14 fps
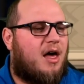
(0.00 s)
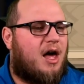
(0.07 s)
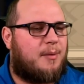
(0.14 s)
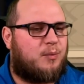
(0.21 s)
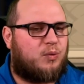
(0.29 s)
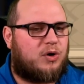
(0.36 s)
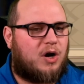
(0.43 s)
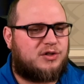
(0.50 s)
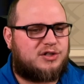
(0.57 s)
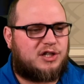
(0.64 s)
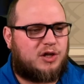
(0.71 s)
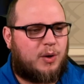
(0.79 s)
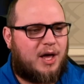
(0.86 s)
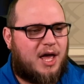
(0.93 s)
We're also
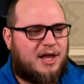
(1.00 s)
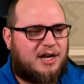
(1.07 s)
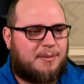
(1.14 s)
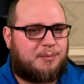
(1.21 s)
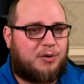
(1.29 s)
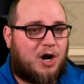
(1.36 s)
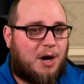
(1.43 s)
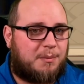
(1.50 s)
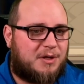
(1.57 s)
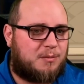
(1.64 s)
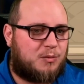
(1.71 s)
gonna go ahead and probably